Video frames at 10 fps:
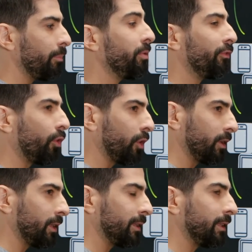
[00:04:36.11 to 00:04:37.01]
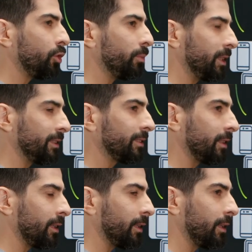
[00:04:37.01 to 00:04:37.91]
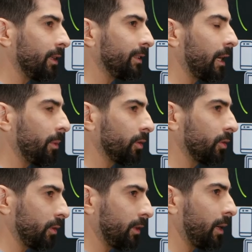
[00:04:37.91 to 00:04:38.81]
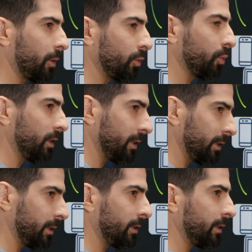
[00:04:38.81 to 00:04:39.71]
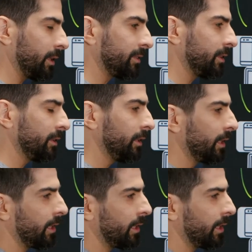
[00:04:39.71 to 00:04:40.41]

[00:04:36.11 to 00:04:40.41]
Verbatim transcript: before the 2 minutes timeout will exceed.